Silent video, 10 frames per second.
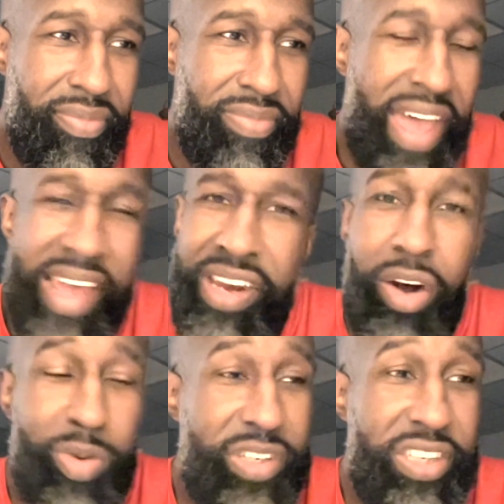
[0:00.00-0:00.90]
I had
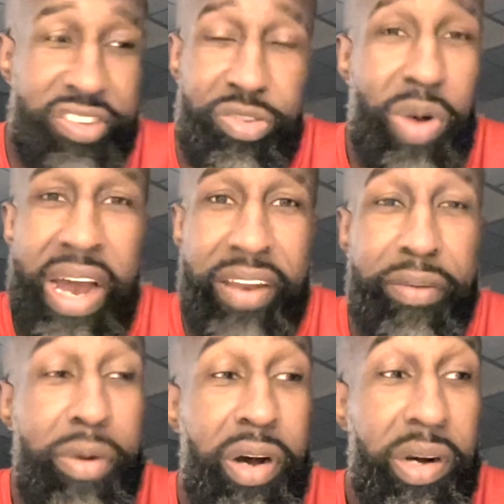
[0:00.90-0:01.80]
no intentions of
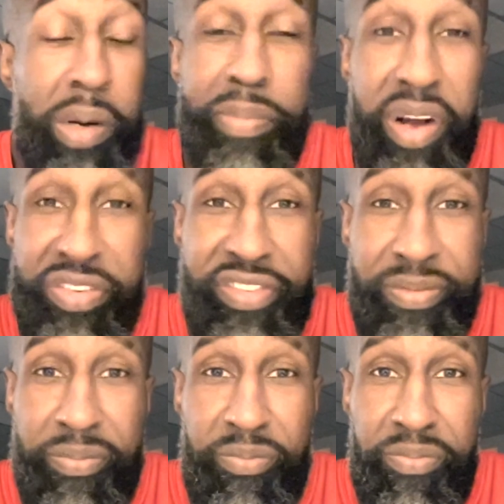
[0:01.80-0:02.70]
riding a bus
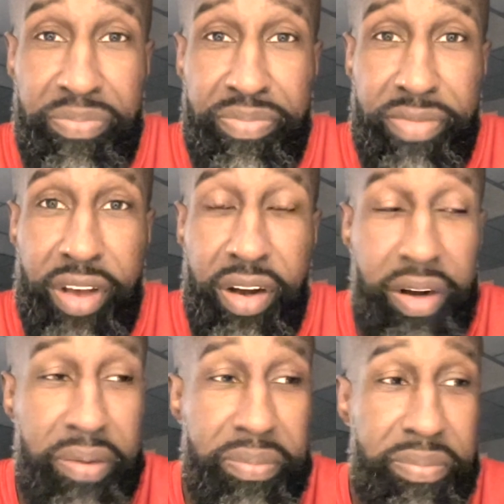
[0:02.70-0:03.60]

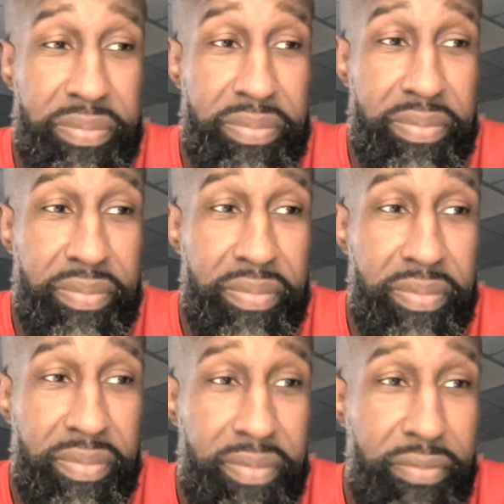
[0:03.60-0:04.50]
for
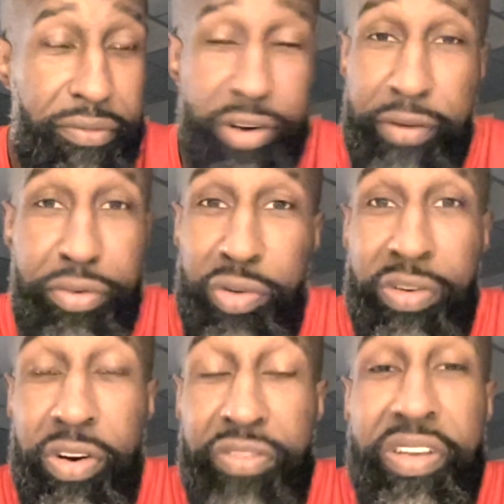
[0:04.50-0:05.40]
the
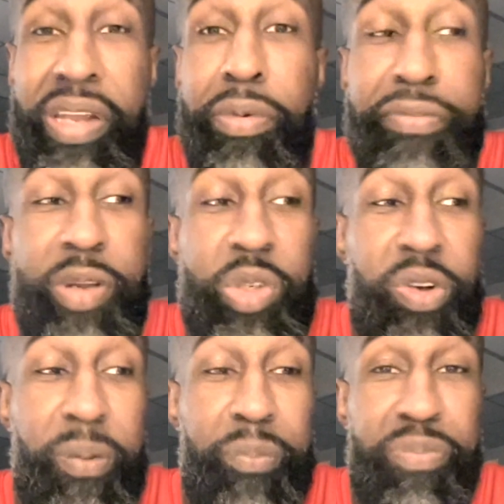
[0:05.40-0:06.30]
foreseeable
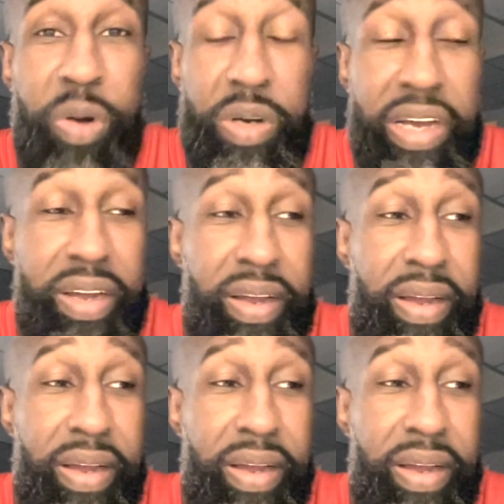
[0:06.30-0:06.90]
future, okay?